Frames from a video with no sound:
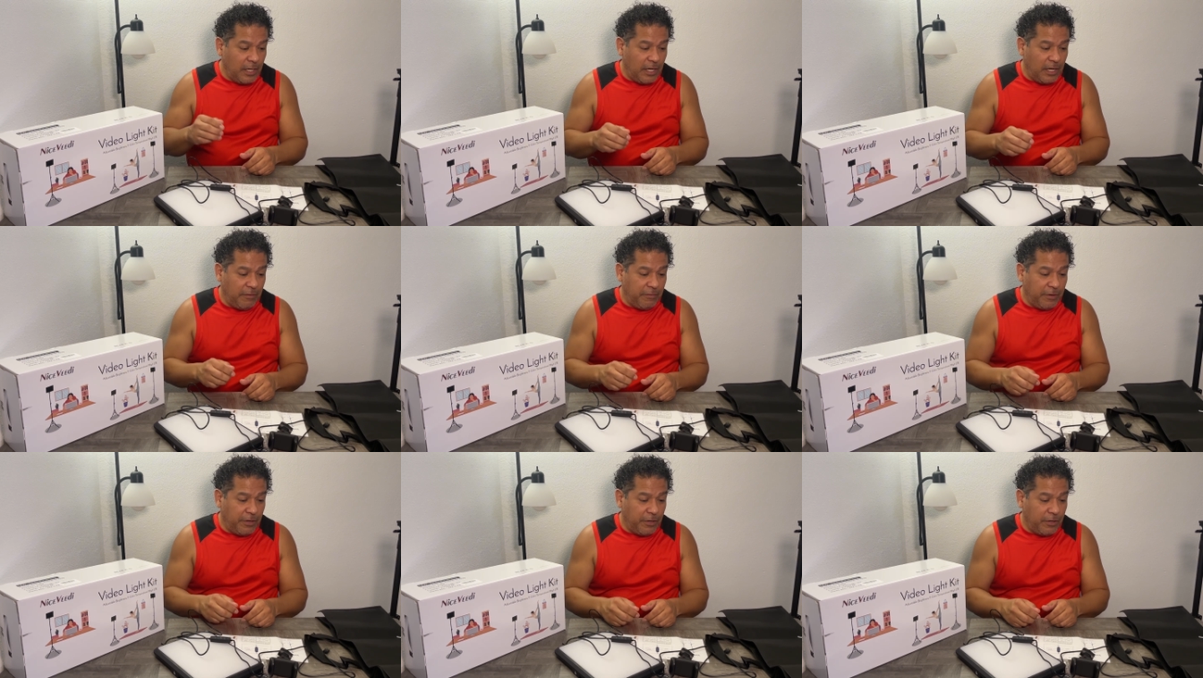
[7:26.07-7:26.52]

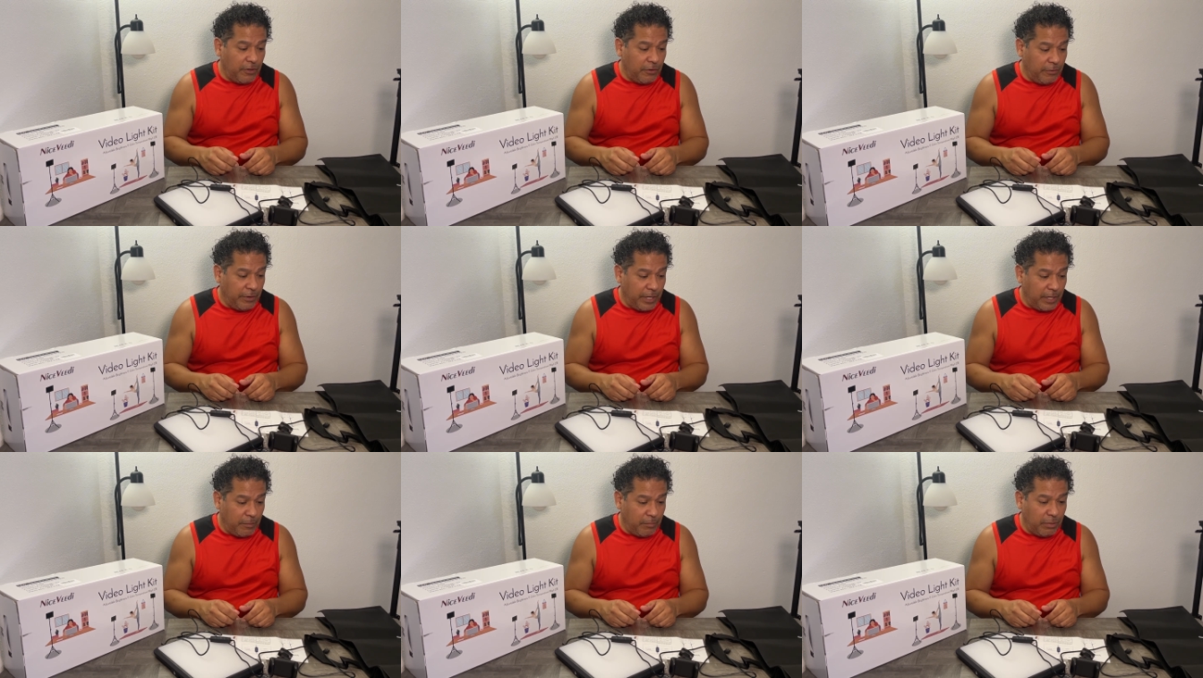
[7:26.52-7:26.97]
if you're
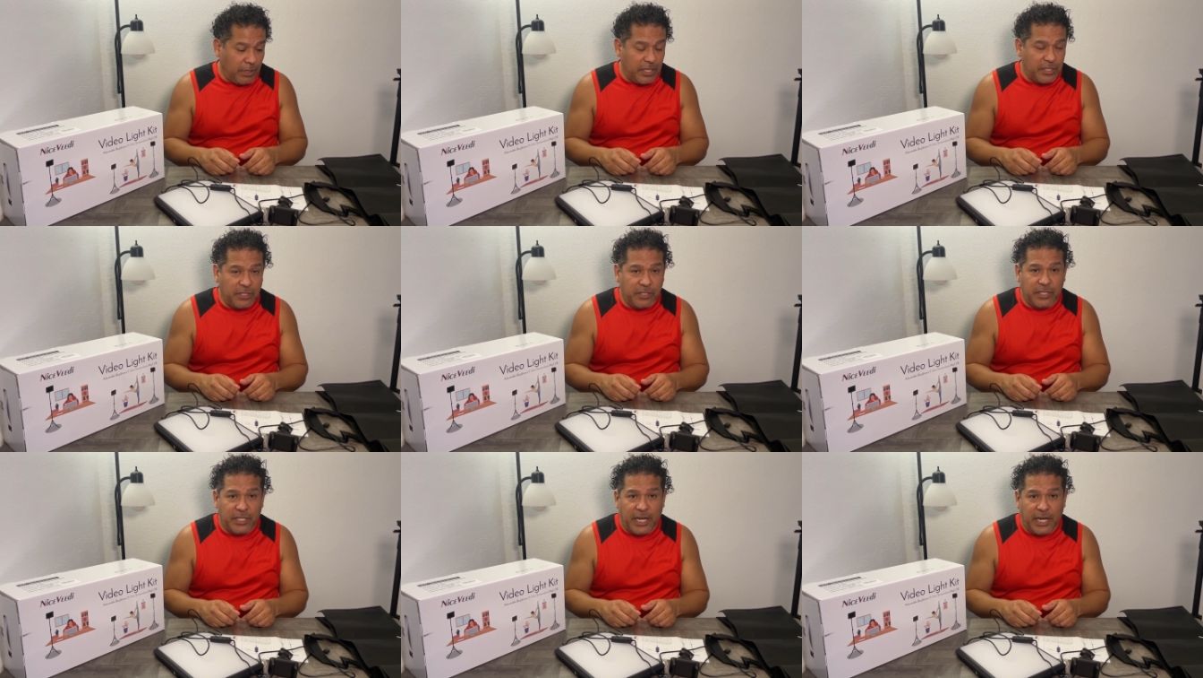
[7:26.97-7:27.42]
doing a
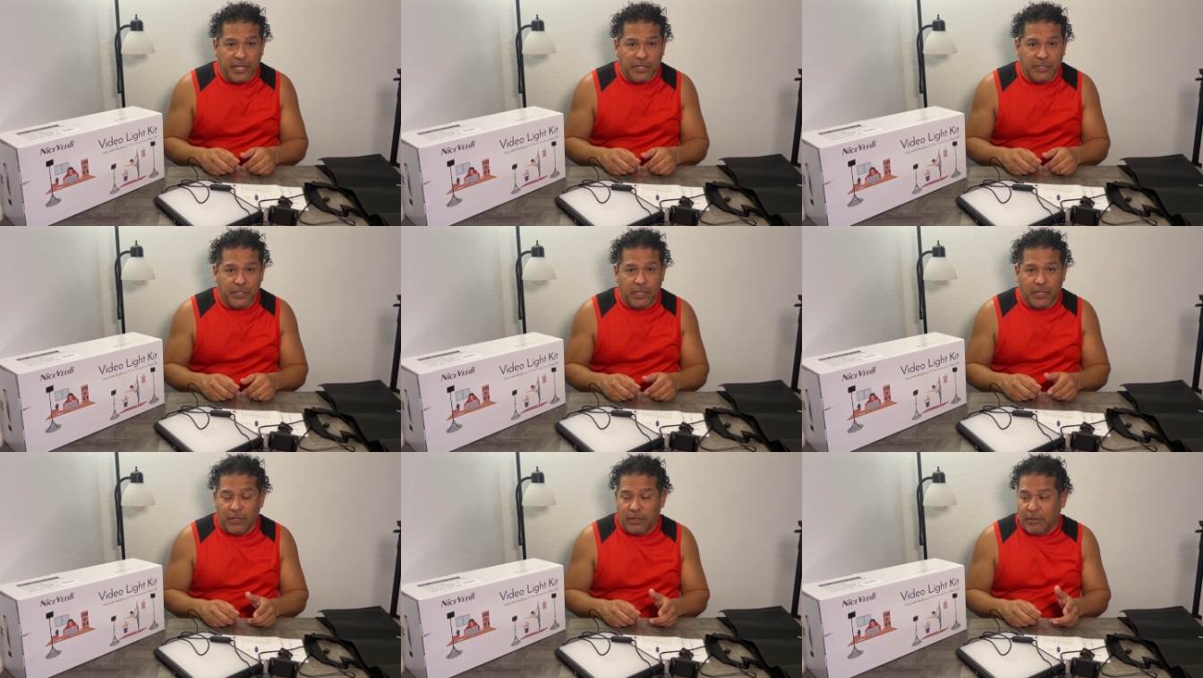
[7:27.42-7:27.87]

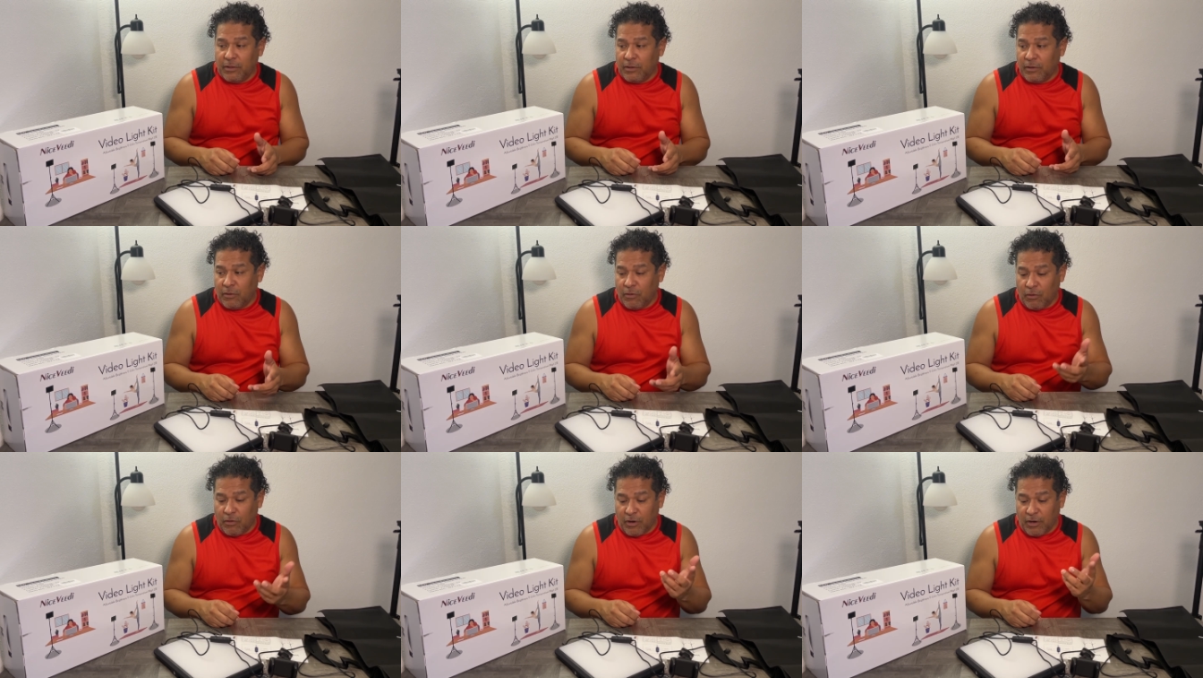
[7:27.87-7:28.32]

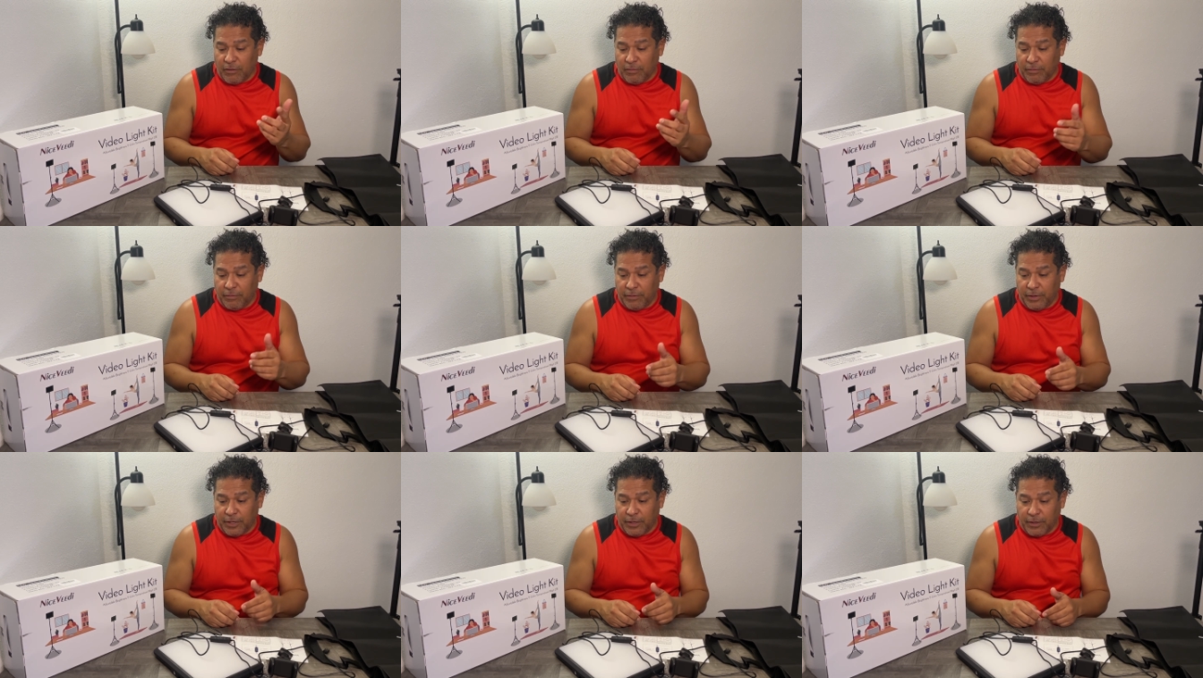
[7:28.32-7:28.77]
presentation or
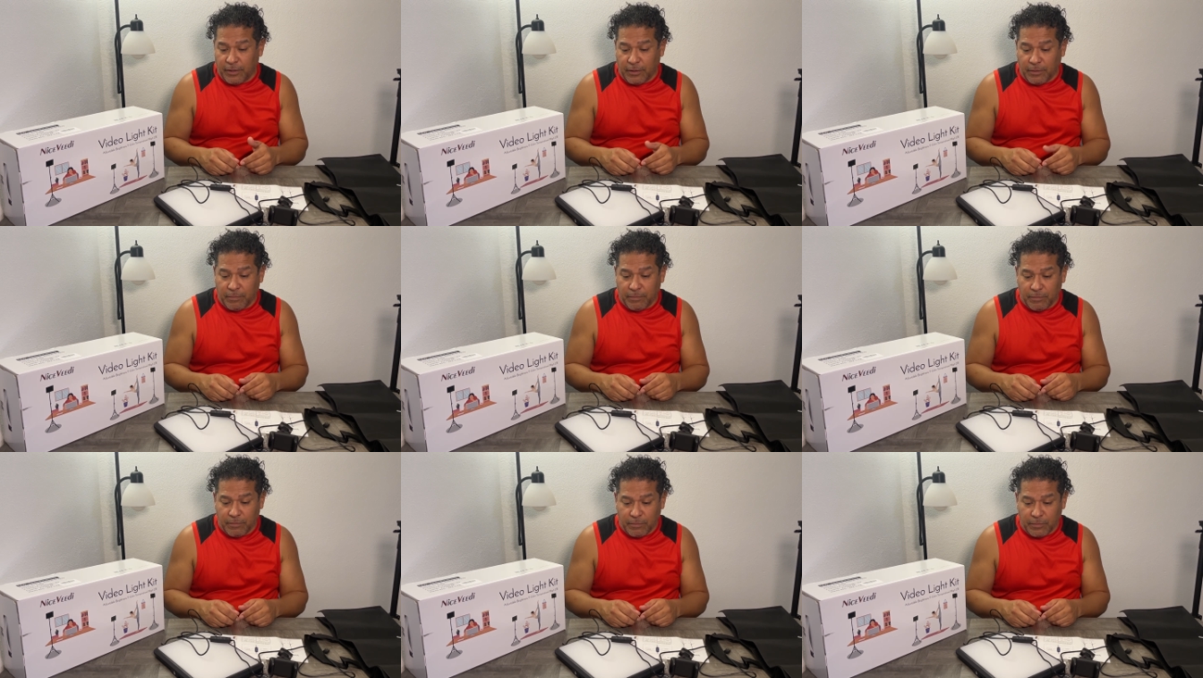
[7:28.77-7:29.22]
if you're